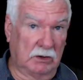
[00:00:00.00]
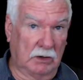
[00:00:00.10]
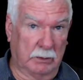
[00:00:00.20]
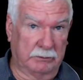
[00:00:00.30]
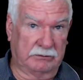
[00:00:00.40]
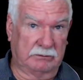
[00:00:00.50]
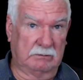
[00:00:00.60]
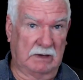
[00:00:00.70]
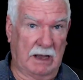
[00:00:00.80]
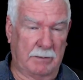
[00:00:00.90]
Colts
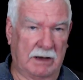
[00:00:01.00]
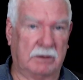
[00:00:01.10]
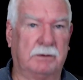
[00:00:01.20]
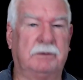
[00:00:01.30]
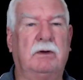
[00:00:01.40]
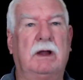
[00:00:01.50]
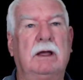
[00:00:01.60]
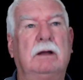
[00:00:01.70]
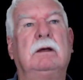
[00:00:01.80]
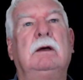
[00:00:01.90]
come out on the
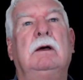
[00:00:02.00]
ground,